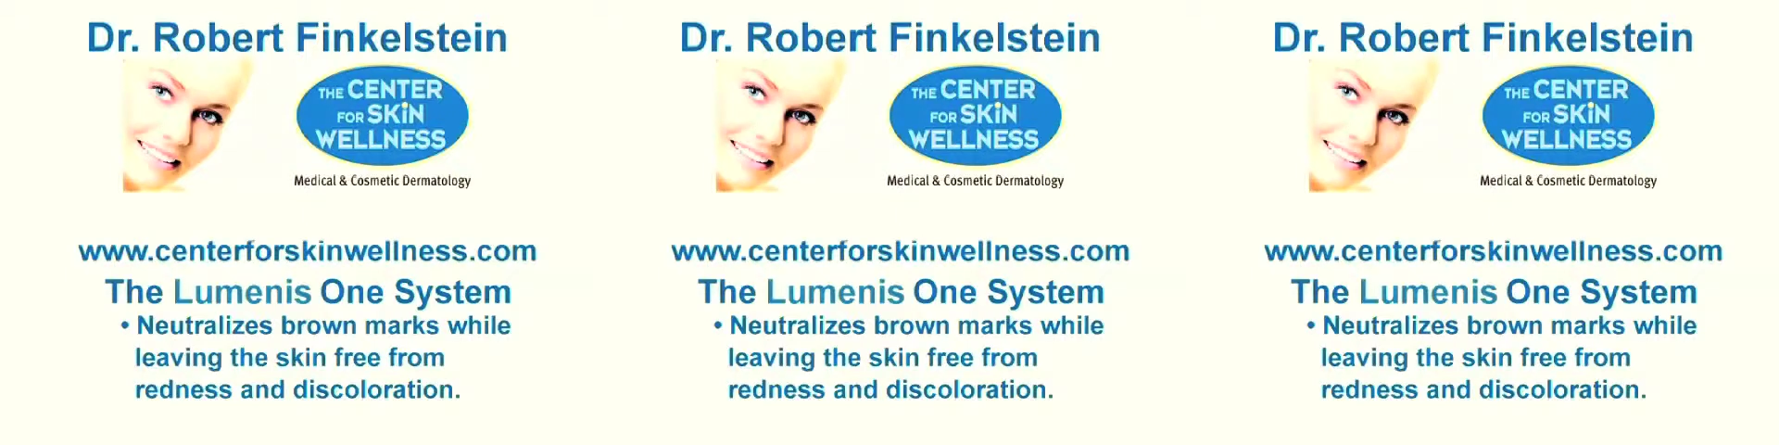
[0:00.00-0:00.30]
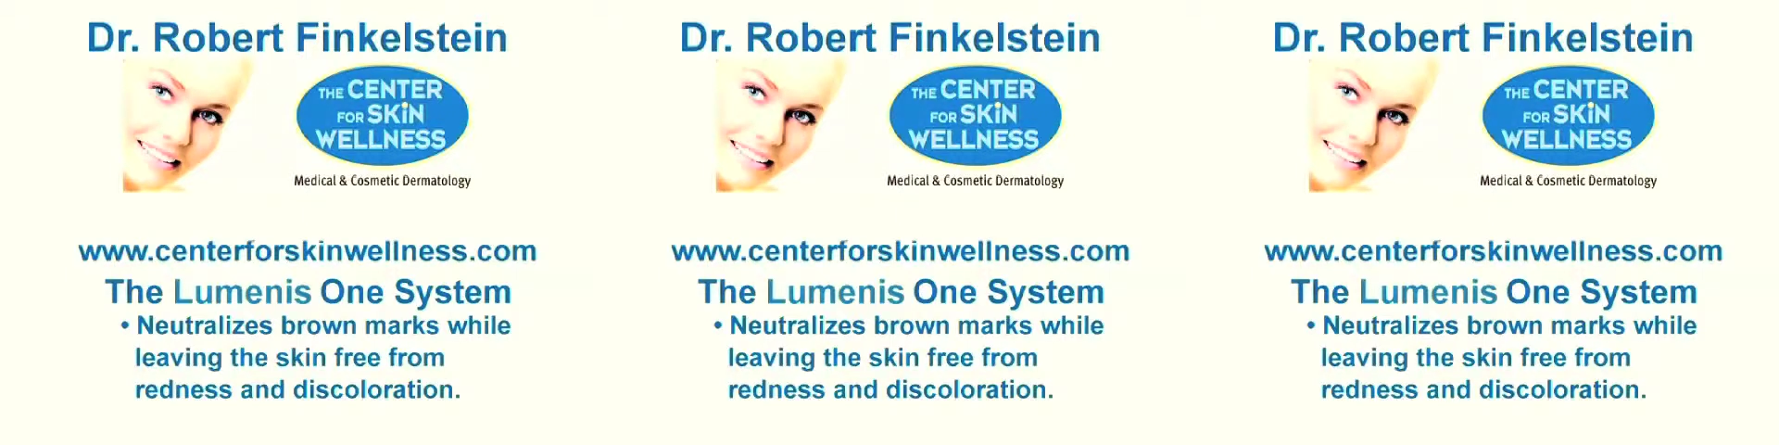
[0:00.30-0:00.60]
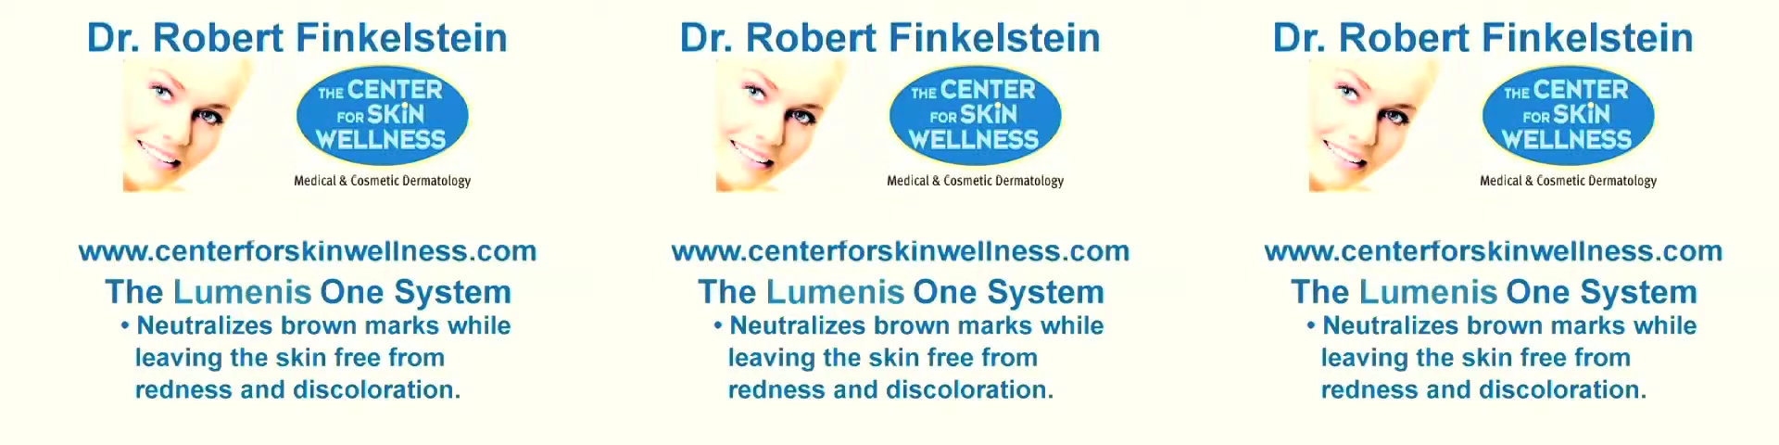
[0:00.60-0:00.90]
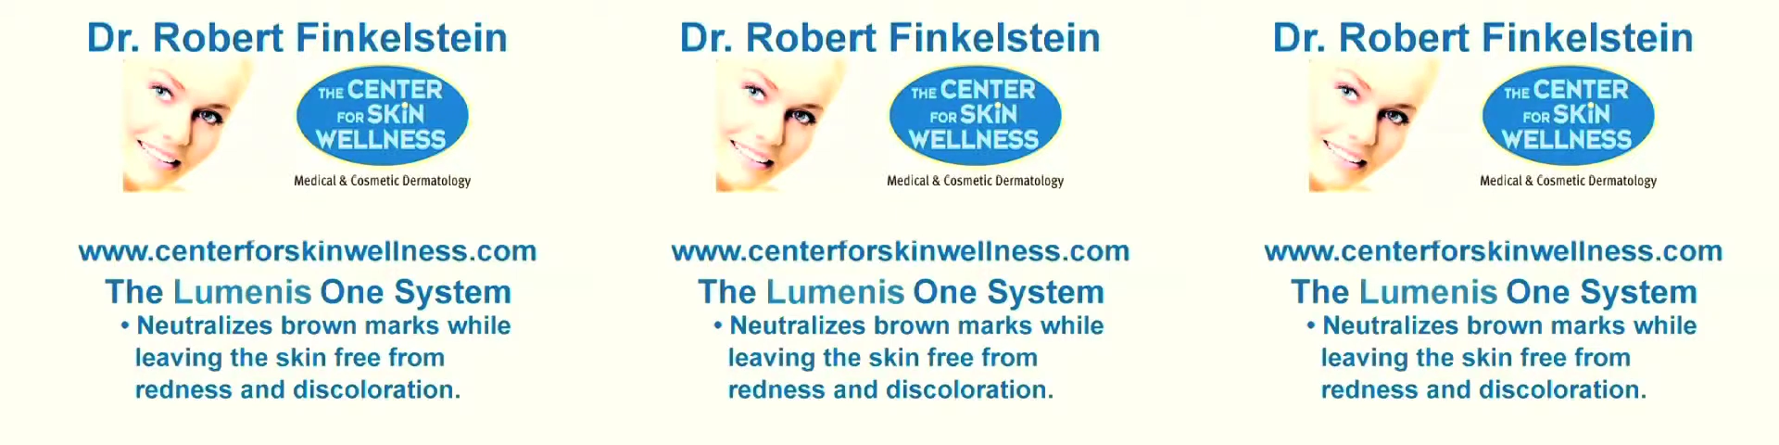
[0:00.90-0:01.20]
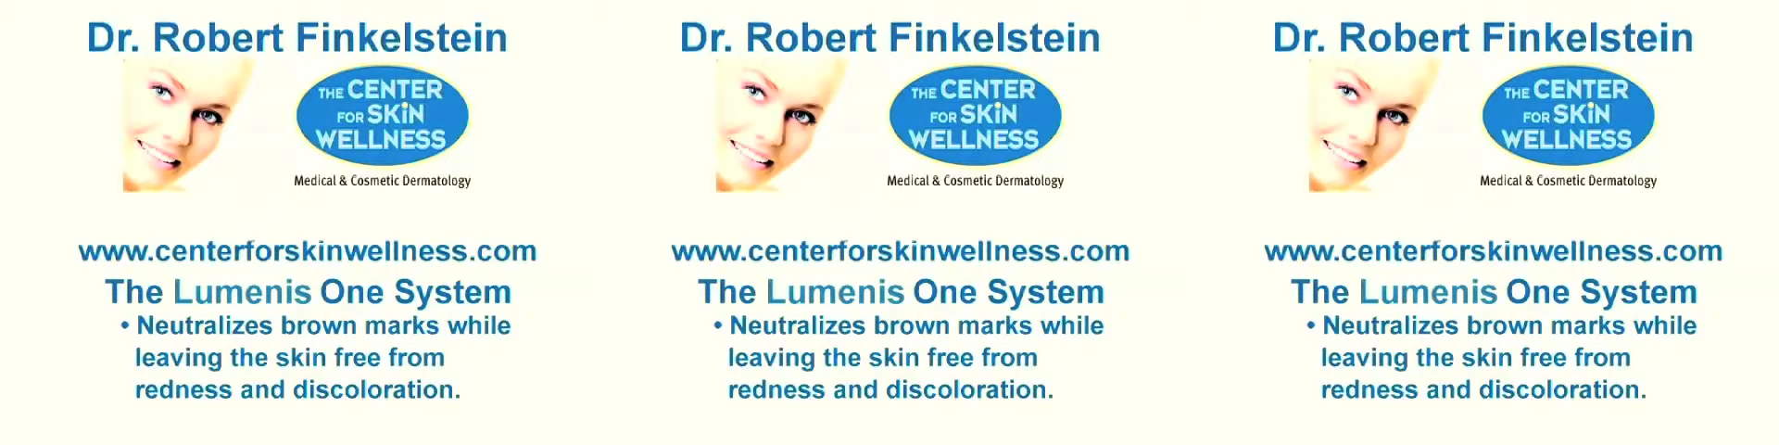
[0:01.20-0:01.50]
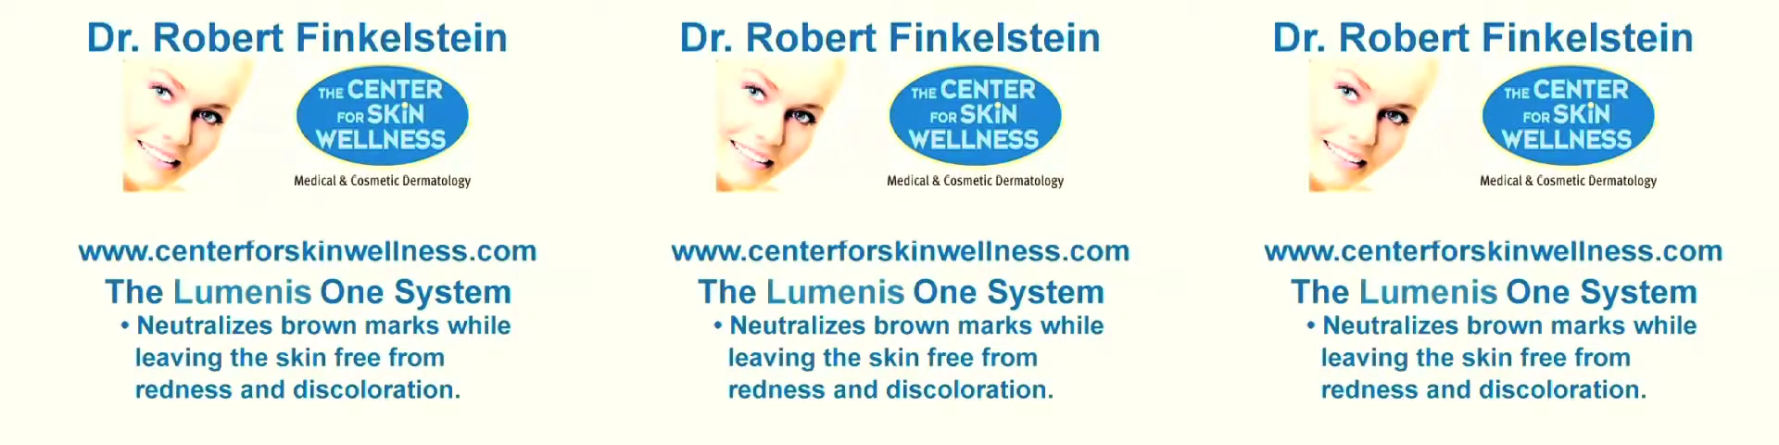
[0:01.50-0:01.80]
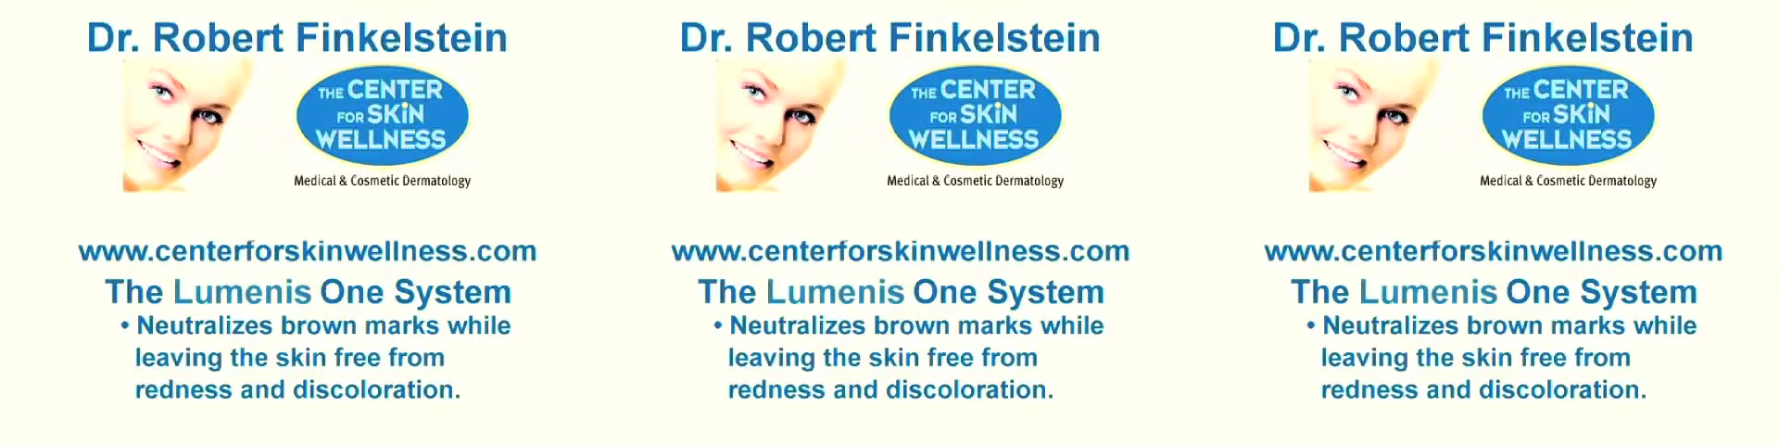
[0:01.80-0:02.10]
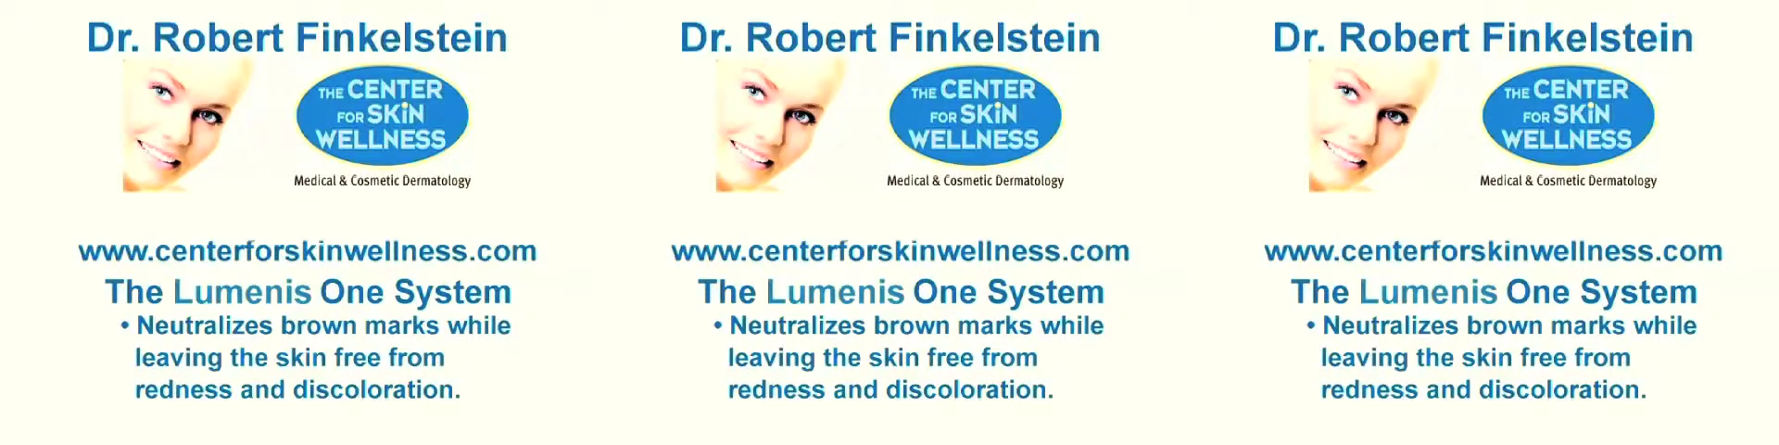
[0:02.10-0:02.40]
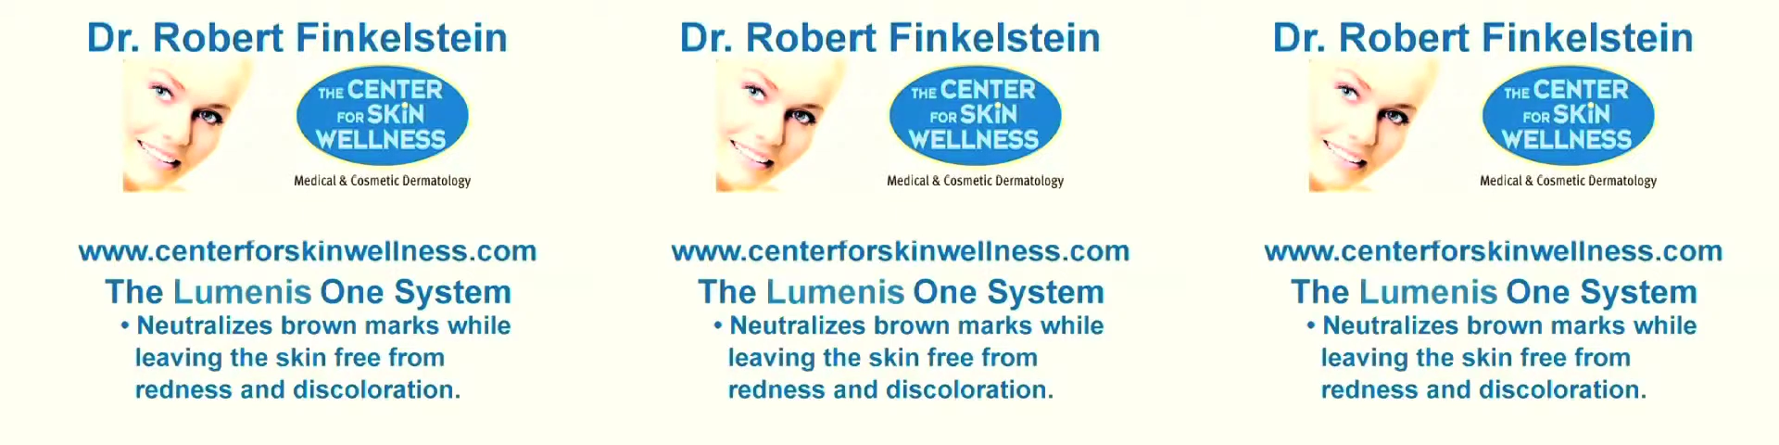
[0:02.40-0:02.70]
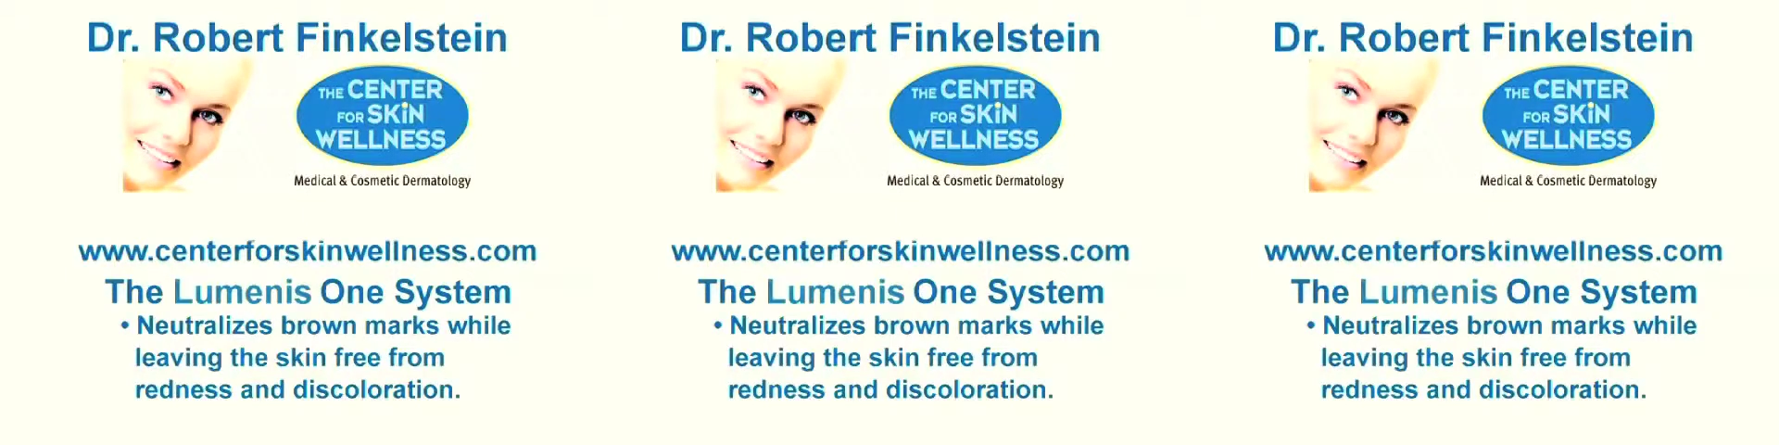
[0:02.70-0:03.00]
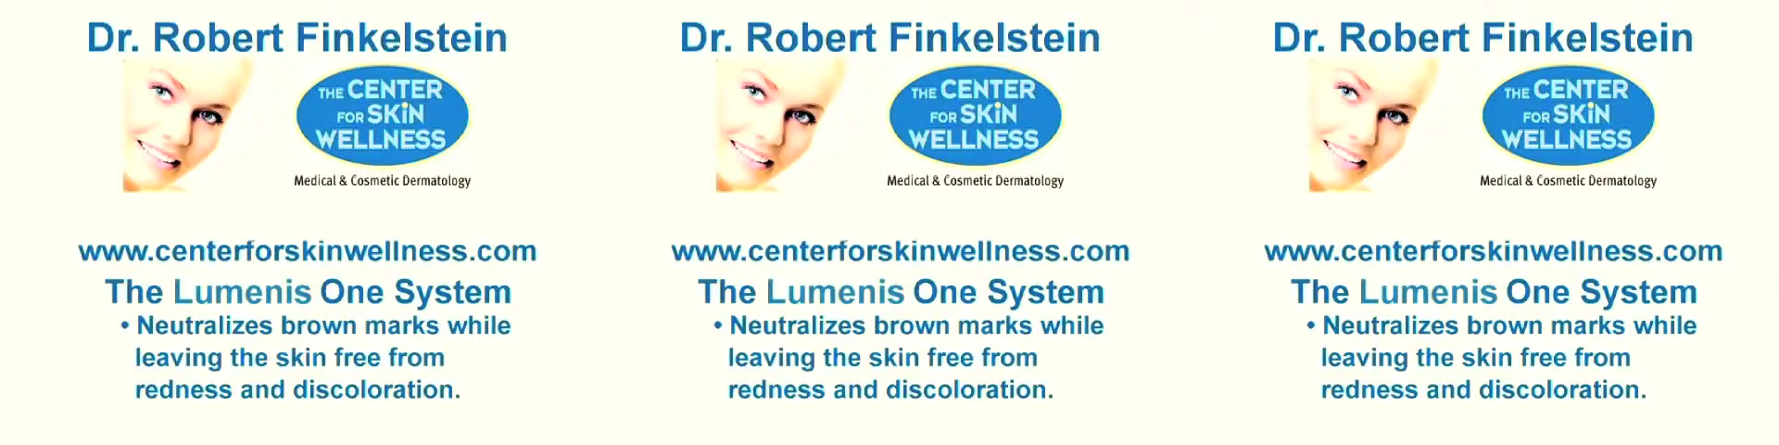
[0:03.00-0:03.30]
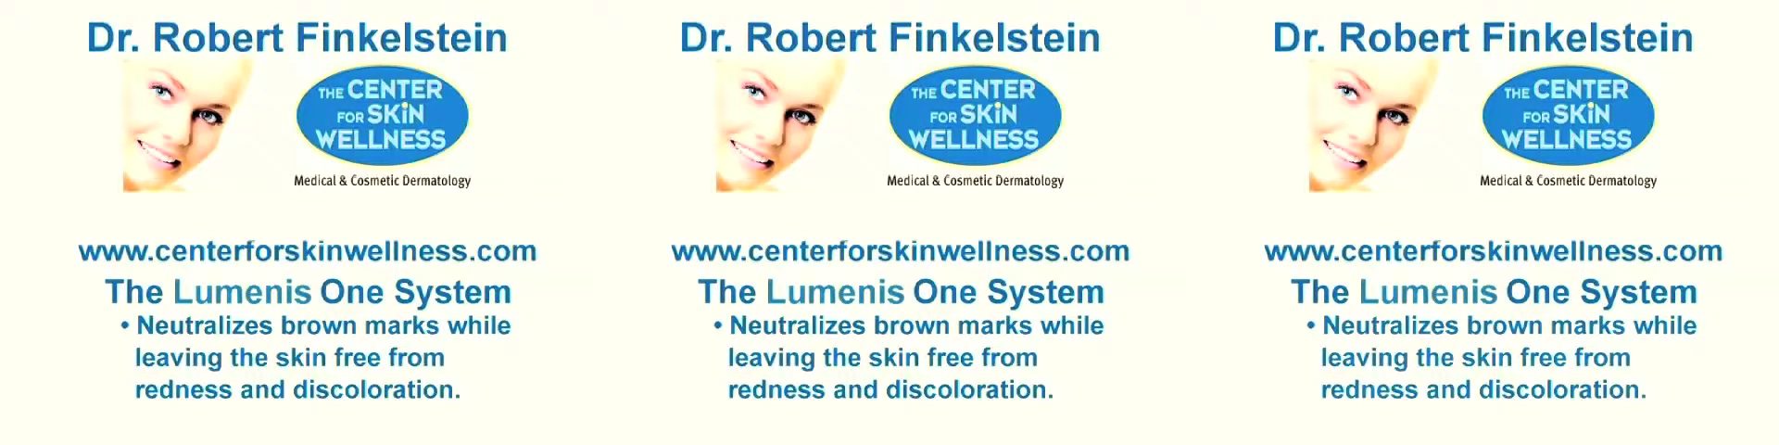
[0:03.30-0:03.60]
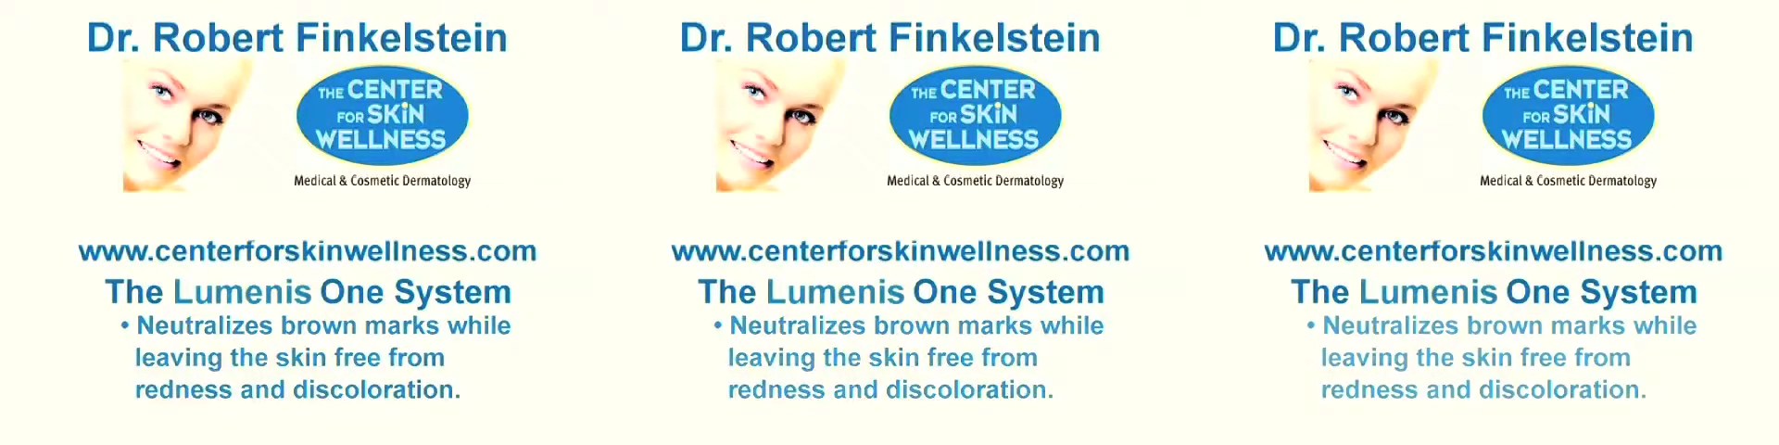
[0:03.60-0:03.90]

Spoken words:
[unreadable: no face in view]